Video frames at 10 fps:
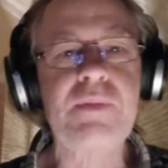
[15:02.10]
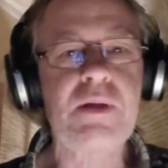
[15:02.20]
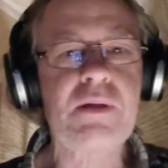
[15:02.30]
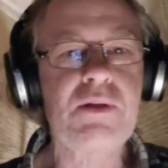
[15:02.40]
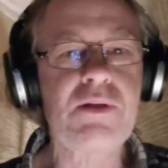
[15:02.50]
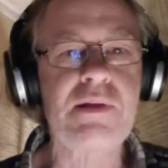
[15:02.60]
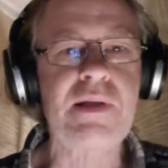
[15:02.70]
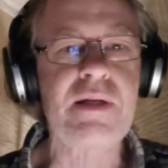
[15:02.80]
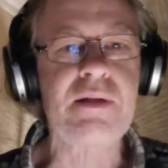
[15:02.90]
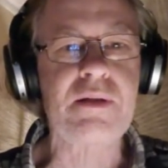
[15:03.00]
you know, they're just
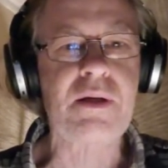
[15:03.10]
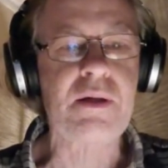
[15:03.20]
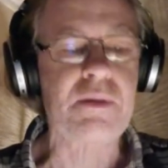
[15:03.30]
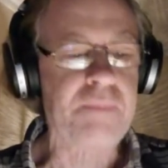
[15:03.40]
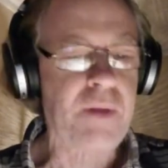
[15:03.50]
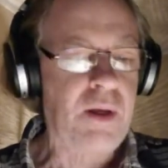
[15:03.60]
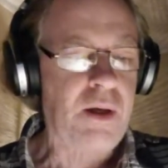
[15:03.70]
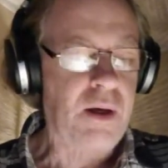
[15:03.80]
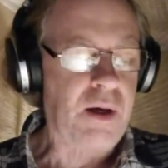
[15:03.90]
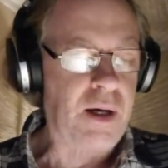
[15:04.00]
letting it
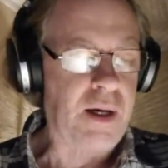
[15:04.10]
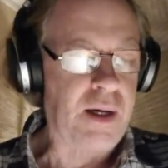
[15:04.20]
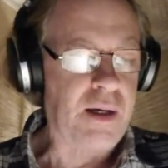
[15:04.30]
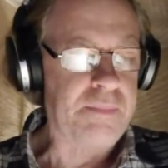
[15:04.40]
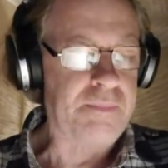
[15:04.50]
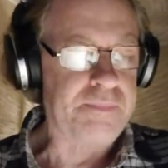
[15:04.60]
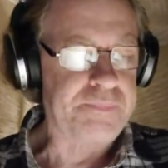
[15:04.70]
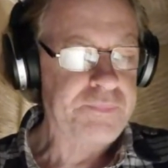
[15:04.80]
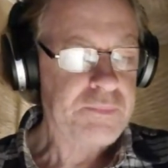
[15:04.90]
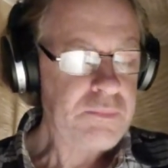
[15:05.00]
go.
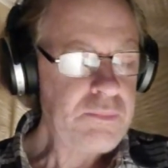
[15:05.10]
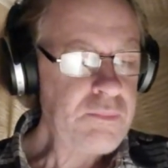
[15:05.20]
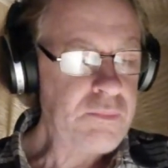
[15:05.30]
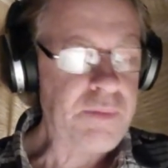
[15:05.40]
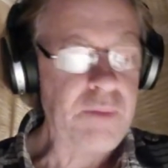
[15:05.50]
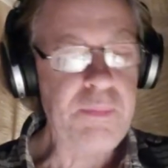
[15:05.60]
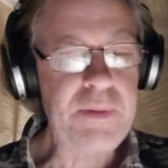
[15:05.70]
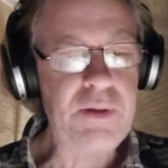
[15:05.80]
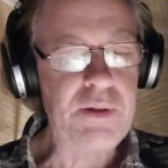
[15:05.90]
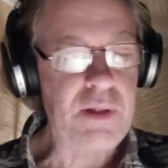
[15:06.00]

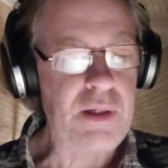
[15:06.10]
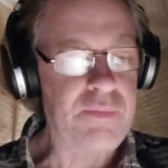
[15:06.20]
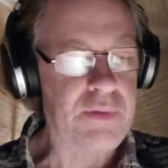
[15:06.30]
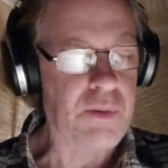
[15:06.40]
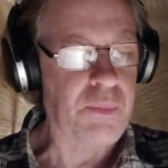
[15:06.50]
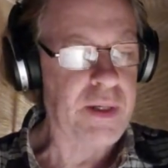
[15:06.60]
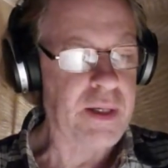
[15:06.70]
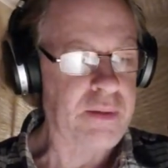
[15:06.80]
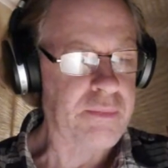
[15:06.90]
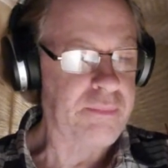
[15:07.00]
Probably not even
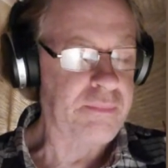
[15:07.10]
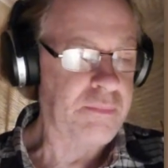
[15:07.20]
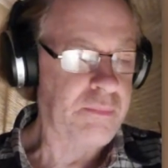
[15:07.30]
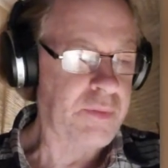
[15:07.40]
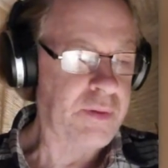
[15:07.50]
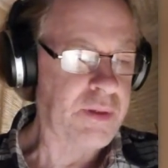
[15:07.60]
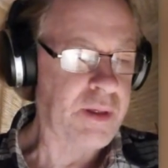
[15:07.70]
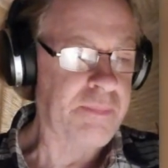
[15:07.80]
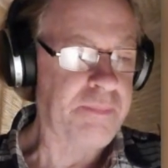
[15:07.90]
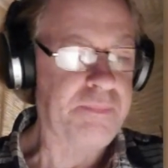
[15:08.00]
aware that
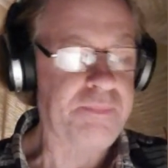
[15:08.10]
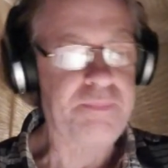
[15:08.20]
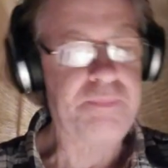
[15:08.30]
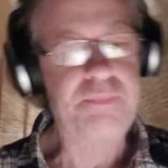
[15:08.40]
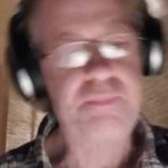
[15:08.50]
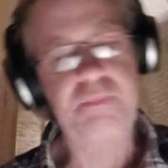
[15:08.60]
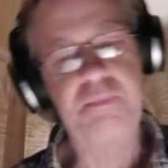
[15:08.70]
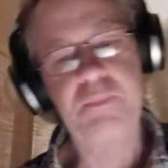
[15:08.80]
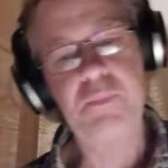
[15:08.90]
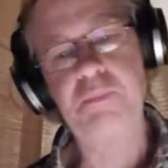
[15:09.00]
they're
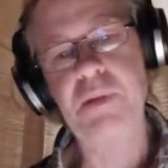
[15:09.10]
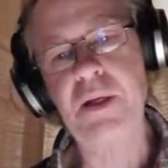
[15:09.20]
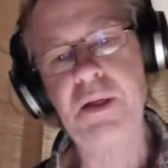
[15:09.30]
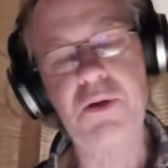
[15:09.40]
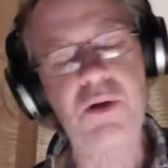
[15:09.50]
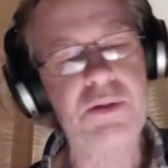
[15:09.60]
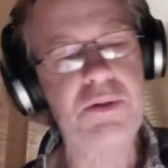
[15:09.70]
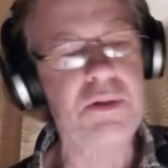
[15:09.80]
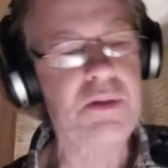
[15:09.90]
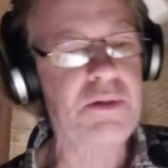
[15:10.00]
being
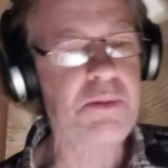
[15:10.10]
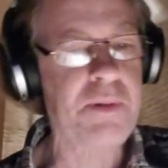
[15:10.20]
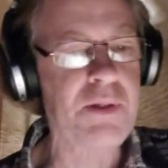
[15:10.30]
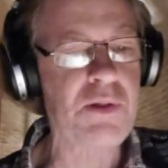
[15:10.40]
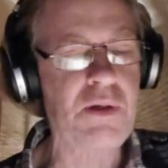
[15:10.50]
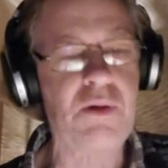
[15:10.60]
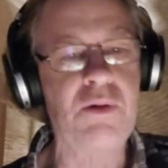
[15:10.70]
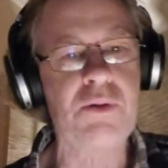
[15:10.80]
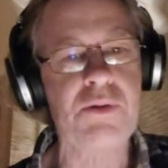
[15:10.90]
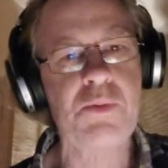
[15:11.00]
incontinent, I suppose, like a
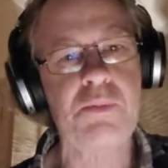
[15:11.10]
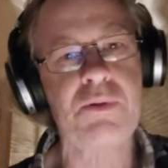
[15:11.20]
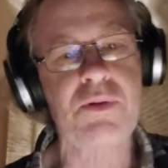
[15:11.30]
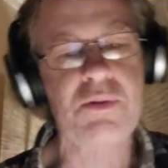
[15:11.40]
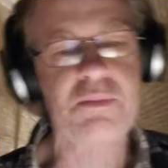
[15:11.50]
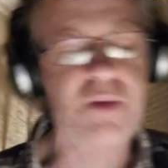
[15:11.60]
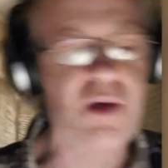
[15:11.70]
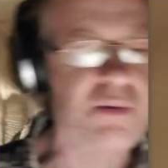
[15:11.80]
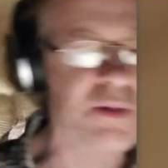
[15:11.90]
horse will just go